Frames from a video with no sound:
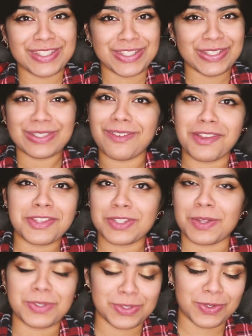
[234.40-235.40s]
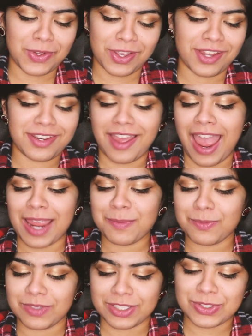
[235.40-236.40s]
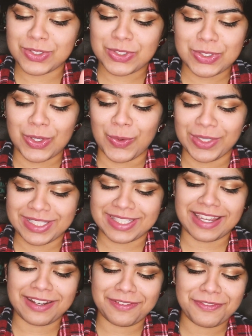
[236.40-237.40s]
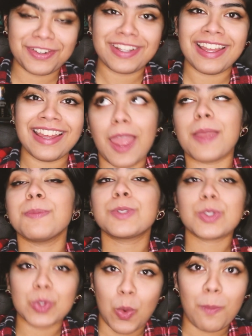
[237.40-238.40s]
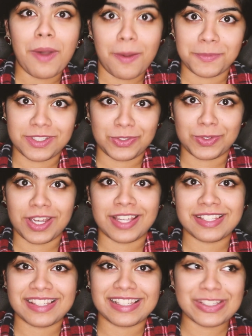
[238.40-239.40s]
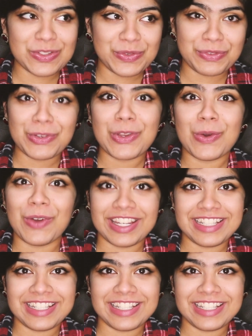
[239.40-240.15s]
so, it sounds so good. I'm like so excited for that. I am so pumped, you guys. Like you have no